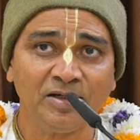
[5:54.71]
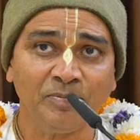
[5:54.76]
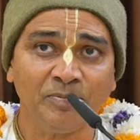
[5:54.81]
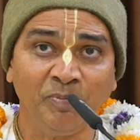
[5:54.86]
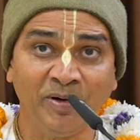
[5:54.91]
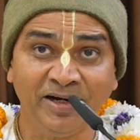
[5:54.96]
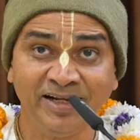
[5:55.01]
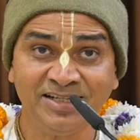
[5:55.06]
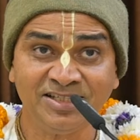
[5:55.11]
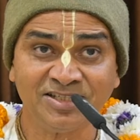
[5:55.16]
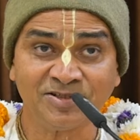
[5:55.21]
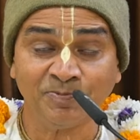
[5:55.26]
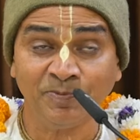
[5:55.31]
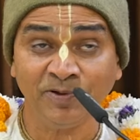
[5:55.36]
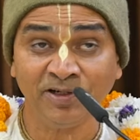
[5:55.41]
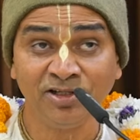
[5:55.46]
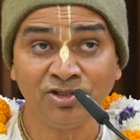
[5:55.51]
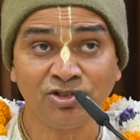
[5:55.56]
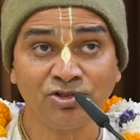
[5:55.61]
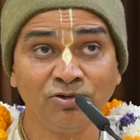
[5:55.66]
But in
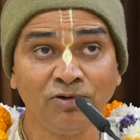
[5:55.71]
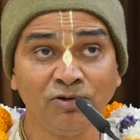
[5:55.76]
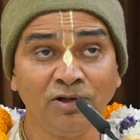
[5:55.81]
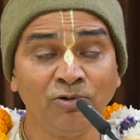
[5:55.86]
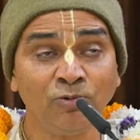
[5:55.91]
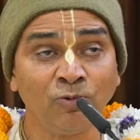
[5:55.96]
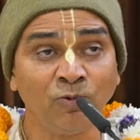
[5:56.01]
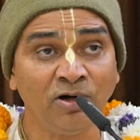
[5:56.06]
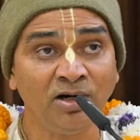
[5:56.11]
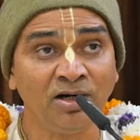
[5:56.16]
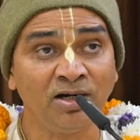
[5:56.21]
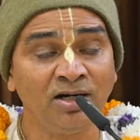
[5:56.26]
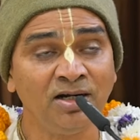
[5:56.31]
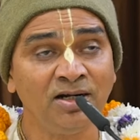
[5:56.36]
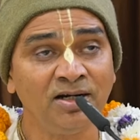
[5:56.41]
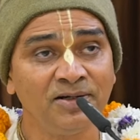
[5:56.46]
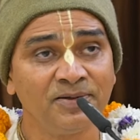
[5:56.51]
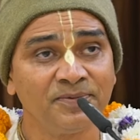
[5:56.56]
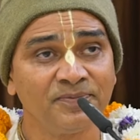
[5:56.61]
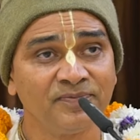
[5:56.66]
spiritual
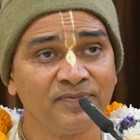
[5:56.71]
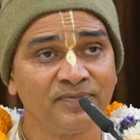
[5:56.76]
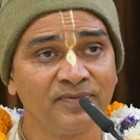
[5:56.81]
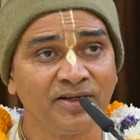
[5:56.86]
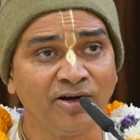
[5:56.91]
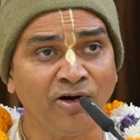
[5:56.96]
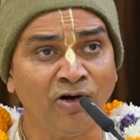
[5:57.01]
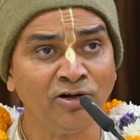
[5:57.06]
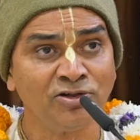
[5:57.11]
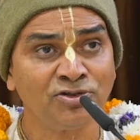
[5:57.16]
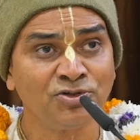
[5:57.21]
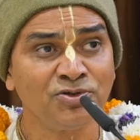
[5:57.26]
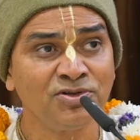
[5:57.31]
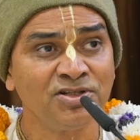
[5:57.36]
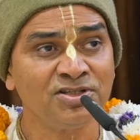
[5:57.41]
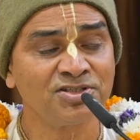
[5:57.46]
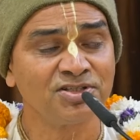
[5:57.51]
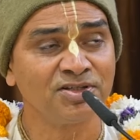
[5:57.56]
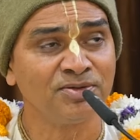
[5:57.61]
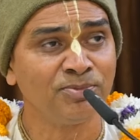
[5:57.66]
world, also
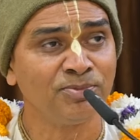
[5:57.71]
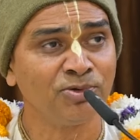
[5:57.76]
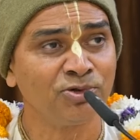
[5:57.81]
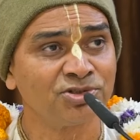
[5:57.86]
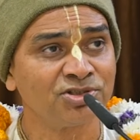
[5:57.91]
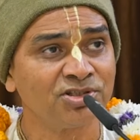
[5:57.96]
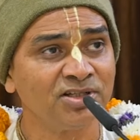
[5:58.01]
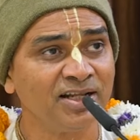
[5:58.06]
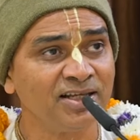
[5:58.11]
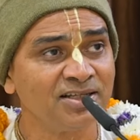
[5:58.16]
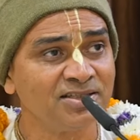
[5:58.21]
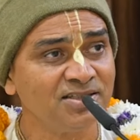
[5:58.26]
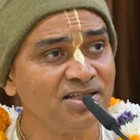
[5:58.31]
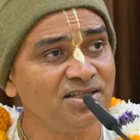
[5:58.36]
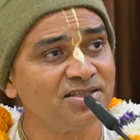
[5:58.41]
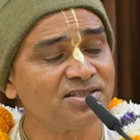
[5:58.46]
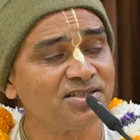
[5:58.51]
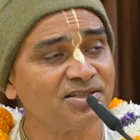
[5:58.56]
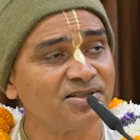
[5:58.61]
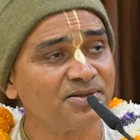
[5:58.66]
this emotion
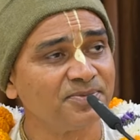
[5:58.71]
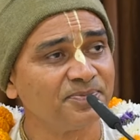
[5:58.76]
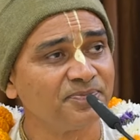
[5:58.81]
exists.